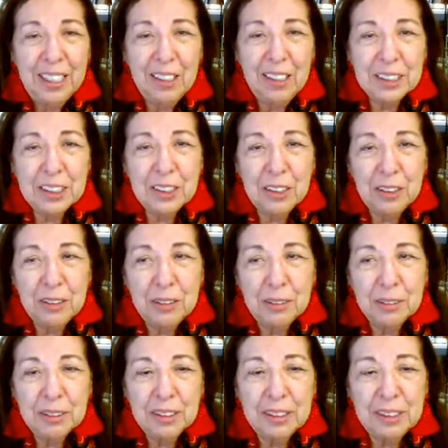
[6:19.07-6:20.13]

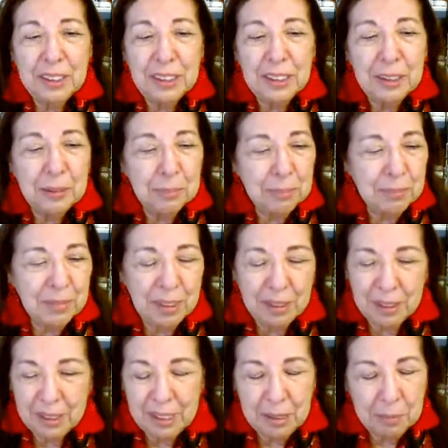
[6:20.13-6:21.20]
Also, the
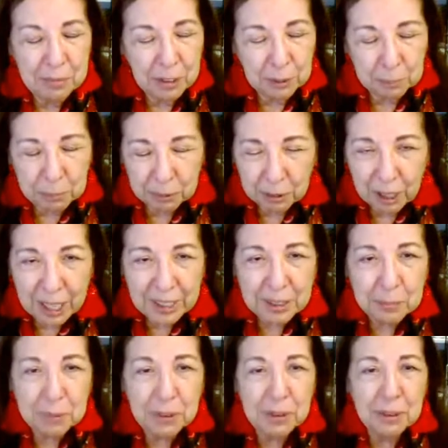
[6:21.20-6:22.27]

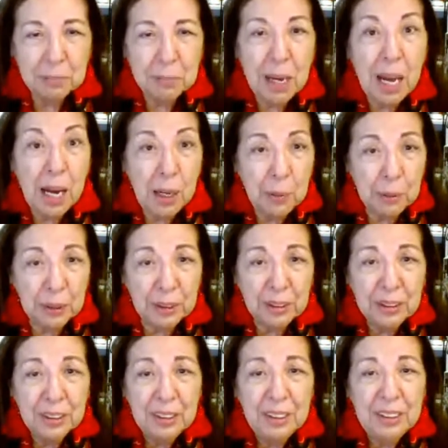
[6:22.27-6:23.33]
incredible power
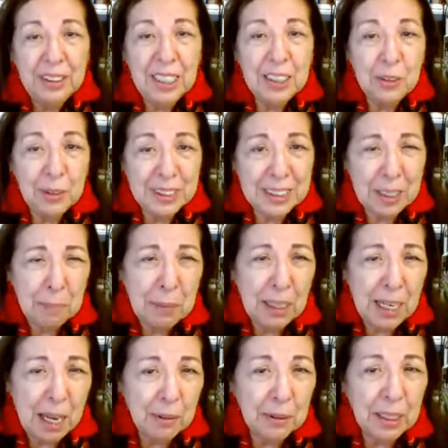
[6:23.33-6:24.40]
that Nuestra
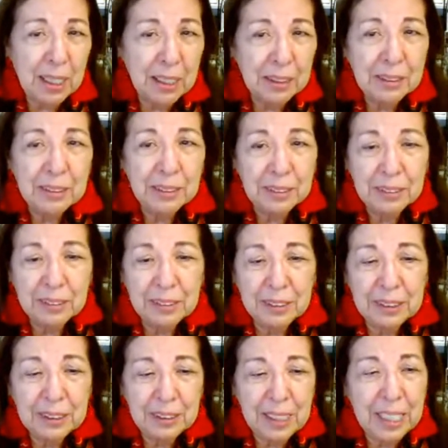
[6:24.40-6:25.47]
Palabra
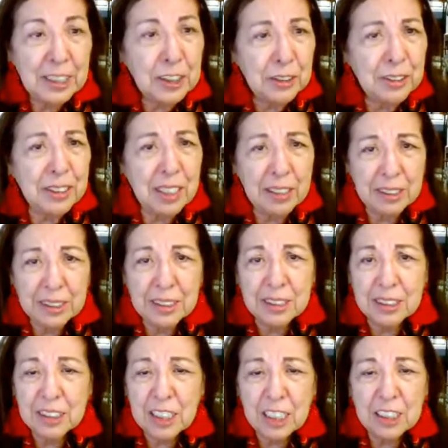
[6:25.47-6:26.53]

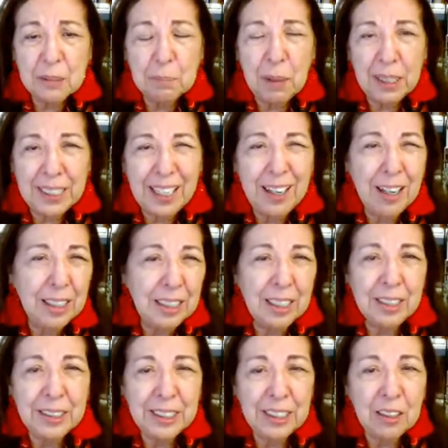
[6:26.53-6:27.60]
exercises just by
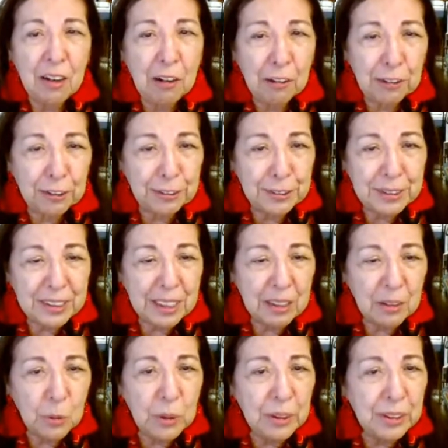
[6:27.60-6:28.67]
highlighting authors
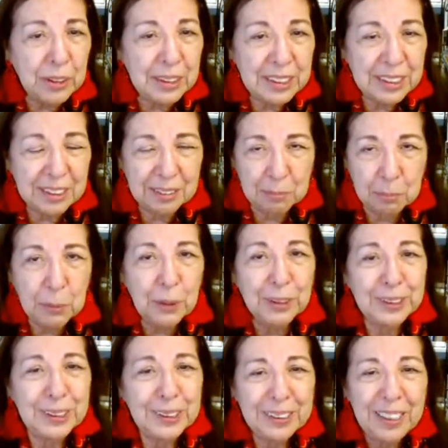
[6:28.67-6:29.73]
and words and
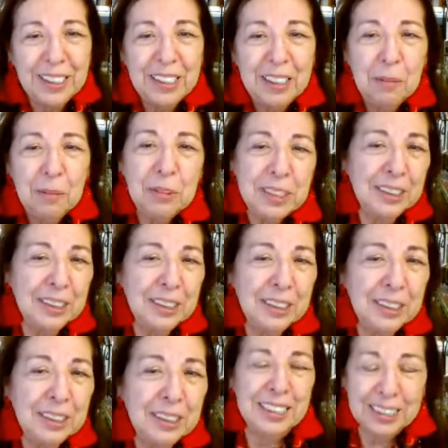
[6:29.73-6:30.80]
books. Muchas
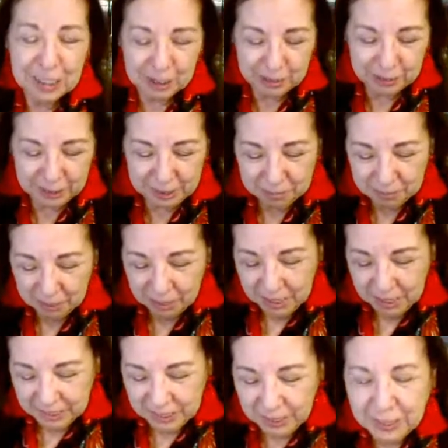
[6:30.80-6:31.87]
gracias, Tony.
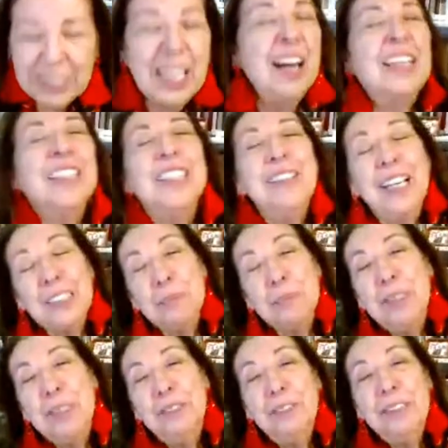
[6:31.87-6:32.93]
So, yeah, you asked
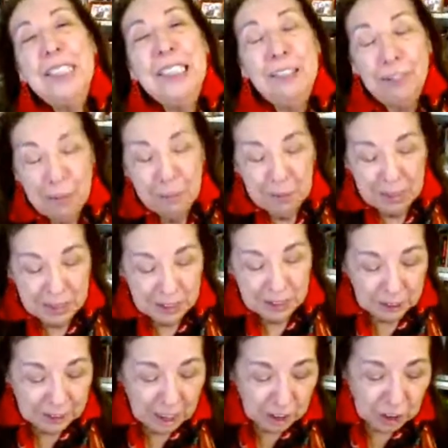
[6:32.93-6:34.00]
me to read from the
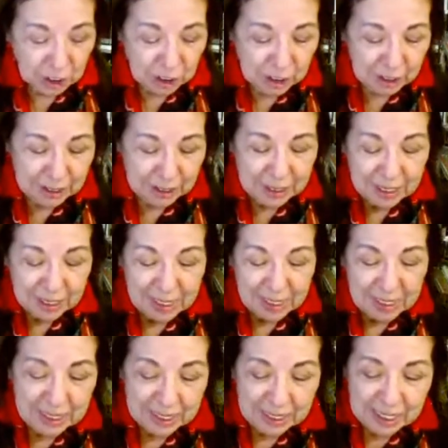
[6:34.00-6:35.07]
introduction
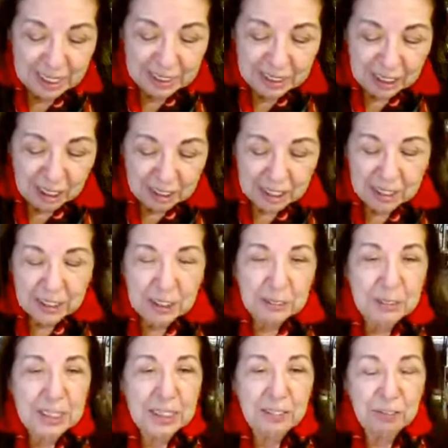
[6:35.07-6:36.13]
and I thought I'd
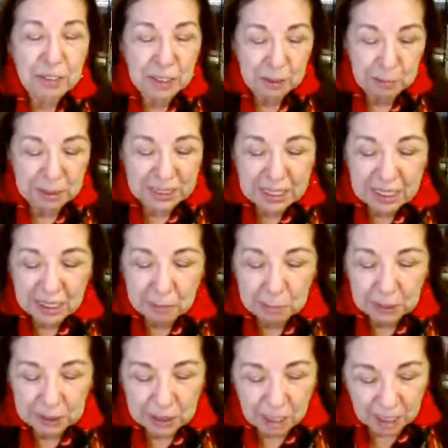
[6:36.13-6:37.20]
read from the beginning,
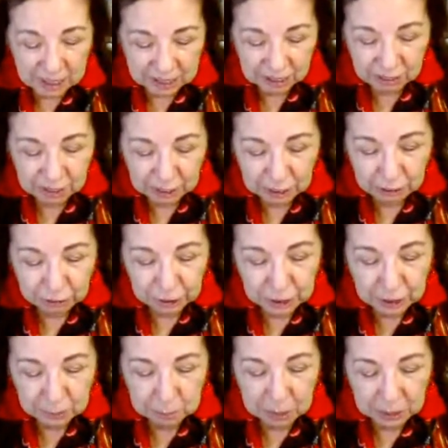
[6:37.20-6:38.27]
but not the very
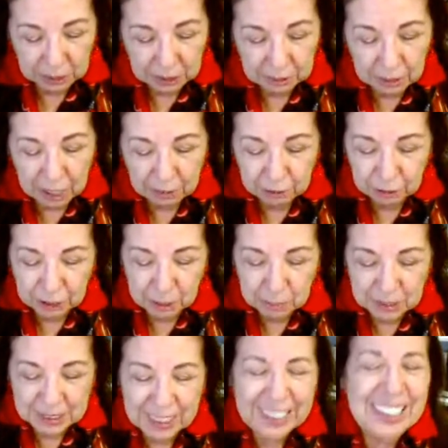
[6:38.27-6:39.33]
first paragraph where I'm
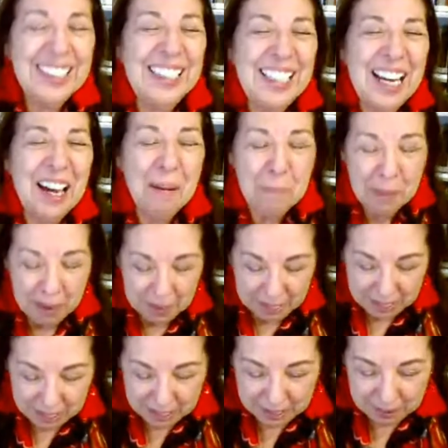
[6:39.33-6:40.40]
setting it up.
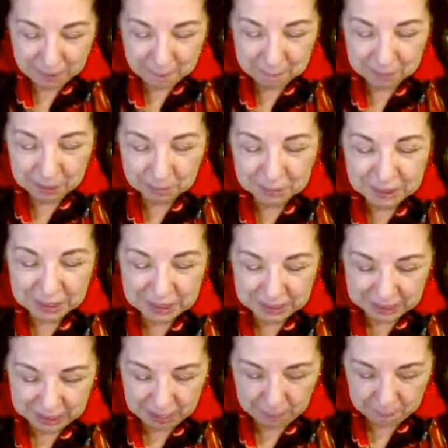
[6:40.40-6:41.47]
Uh, I'm
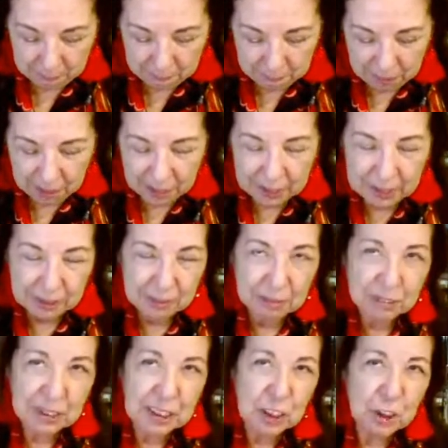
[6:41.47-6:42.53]
setting it up by
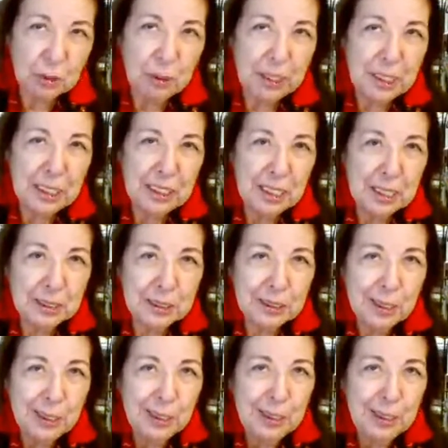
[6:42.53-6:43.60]
situating us
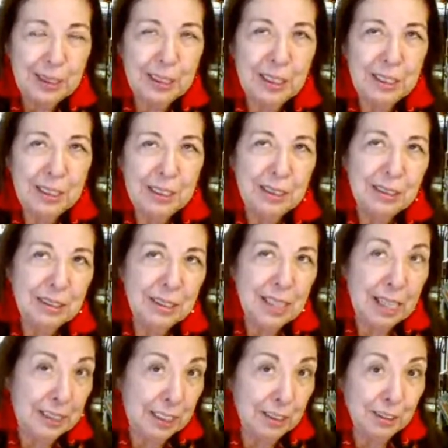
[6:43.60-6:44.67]
in
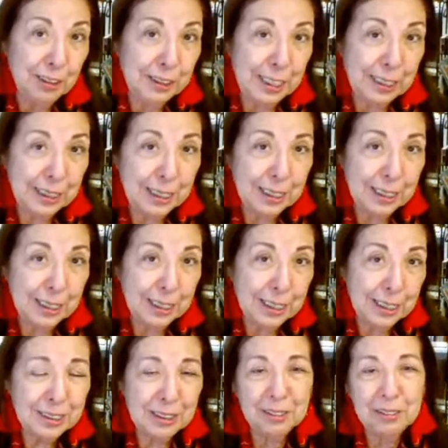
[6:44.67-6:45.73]
Laredo,
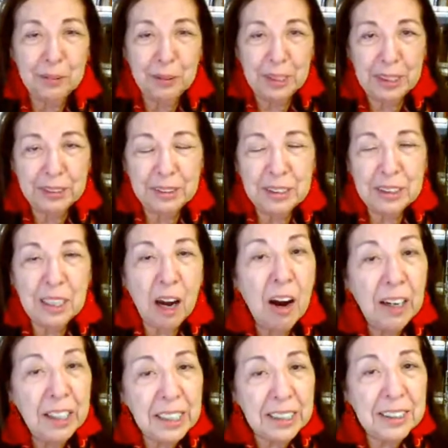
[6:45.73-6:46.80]
Texas, where the
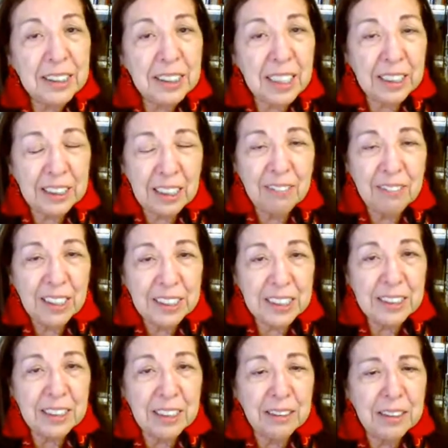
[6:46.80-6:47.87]
artist Raquel
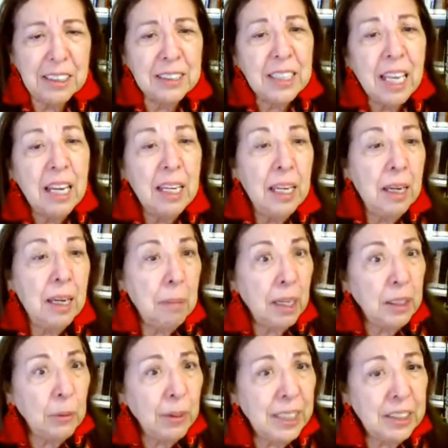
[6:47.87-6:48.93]
Valle Sentíes, and by
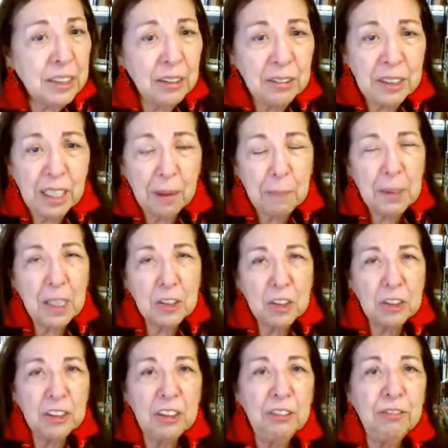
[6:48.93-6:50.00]
the way, Tony, I'm not
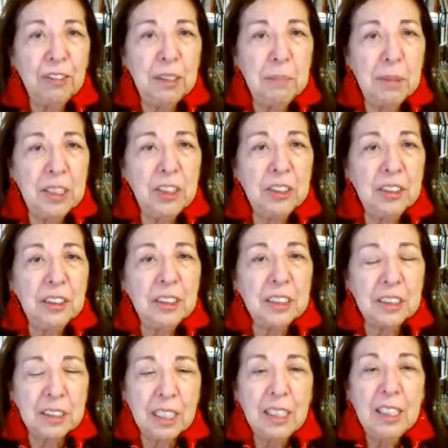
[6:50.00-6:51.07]
sure if I mentioned
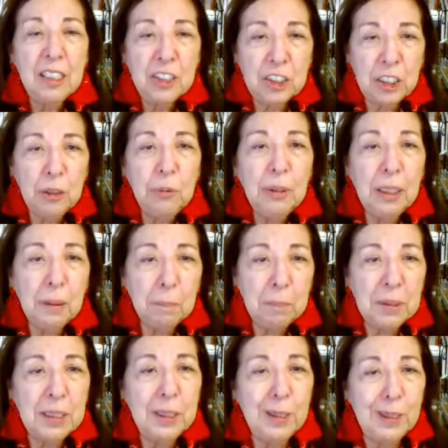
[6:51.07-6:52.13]
this, she will
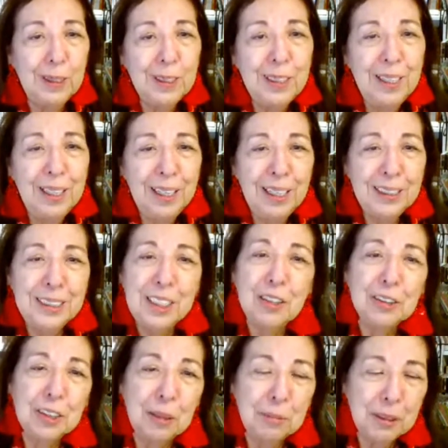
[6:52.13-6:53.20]
be at the
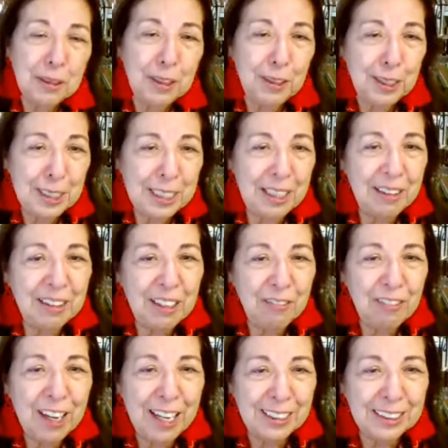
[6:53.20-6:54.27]
October 13th
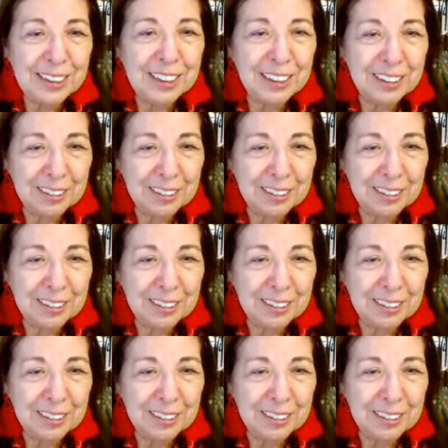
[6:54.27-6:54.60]
event